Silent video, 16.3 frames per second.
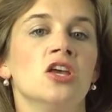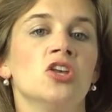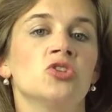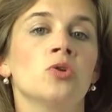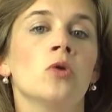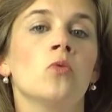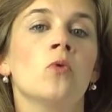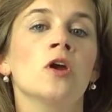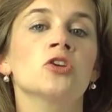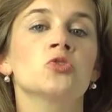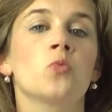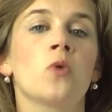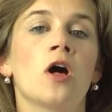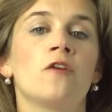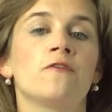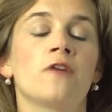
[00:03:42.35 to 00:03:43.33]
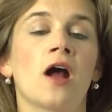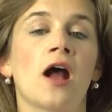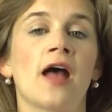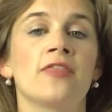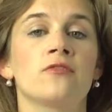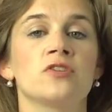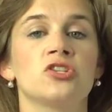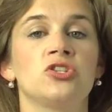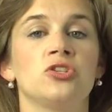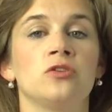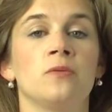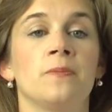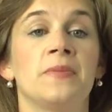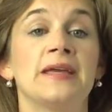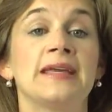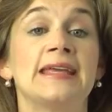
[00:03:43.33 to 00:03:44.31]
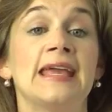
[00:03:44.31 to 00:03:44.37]
so it works well for either a
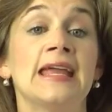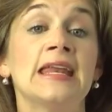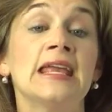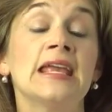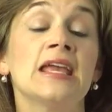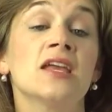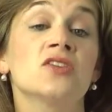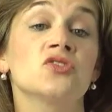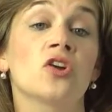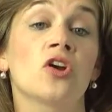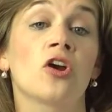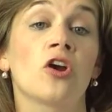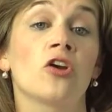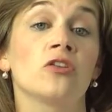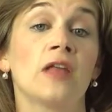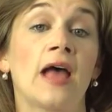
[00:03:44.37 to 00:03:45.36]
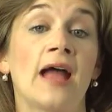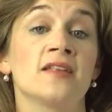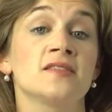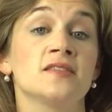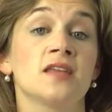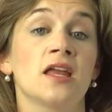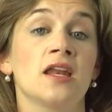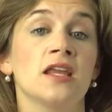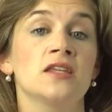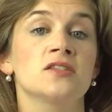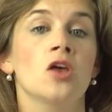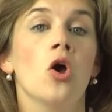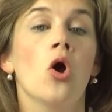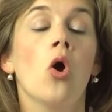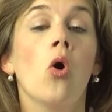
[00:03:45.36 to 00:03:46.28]
student beginning his or her Latin studies